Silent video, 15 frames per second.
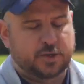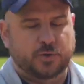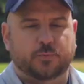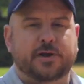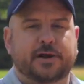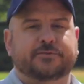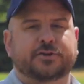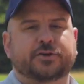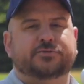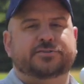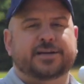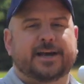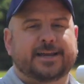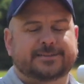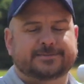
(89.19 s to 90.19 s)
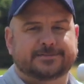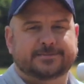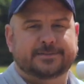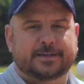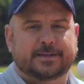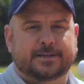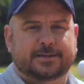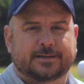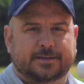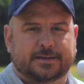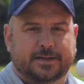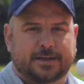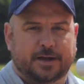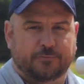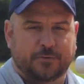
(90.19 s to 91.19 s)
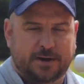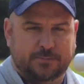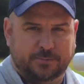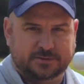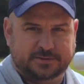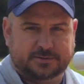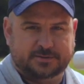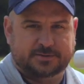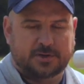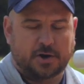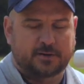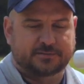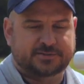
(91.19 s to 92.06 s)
whenever you tighten a Rainbird golf